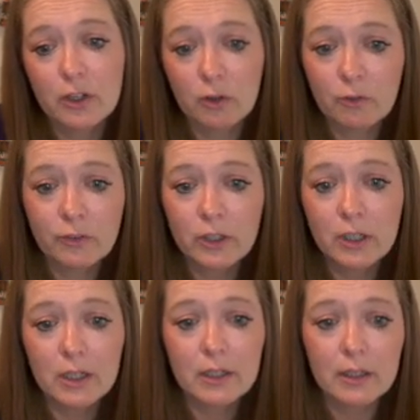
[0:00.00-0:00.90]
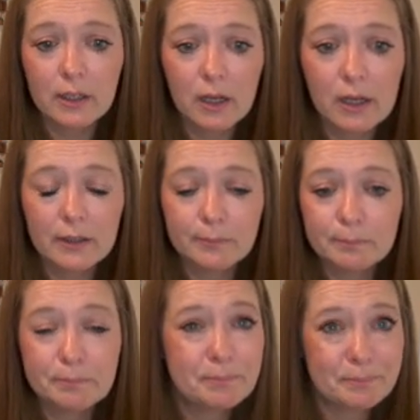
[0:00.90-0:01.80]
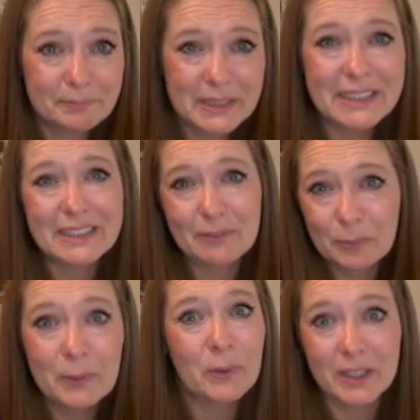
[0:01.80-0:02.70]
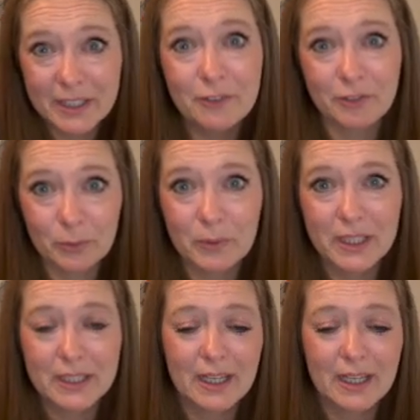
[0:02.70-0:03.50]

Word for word: over but we weren't here for a week.